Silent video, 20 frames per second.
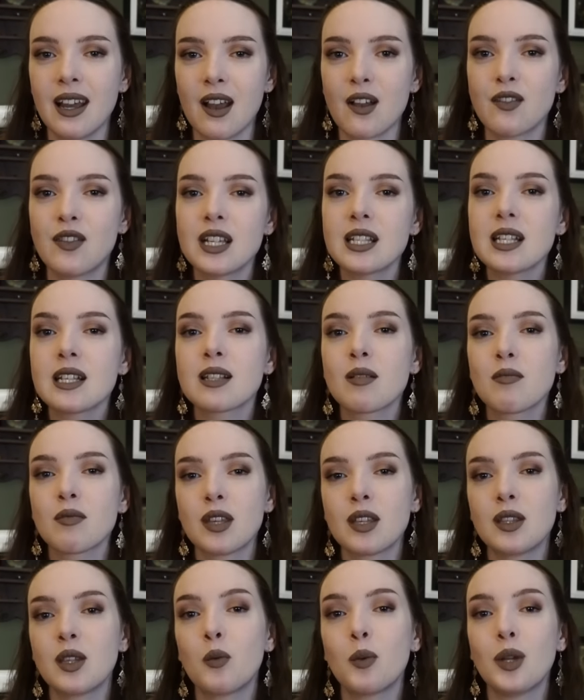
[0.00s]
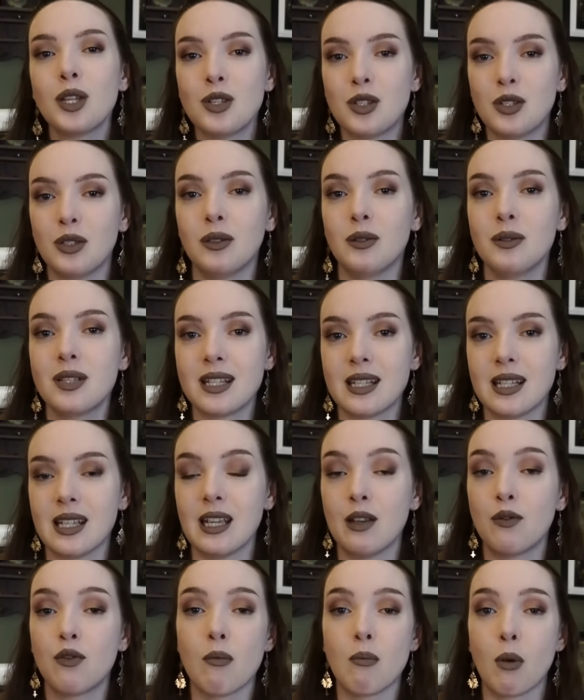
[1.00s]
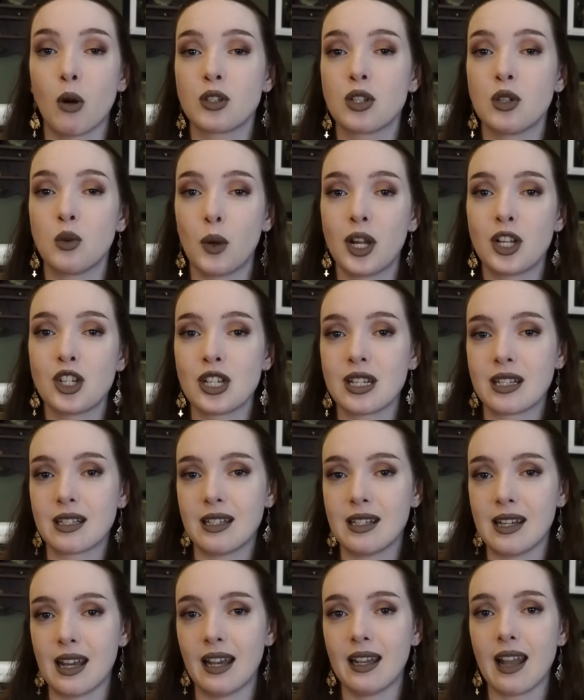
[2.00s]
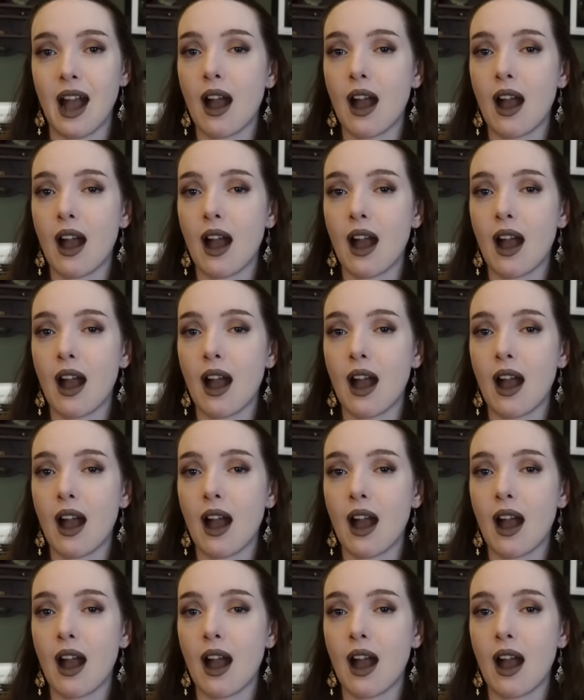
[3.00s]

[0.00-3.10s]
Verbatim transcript: This is something that we do see for modern witches today.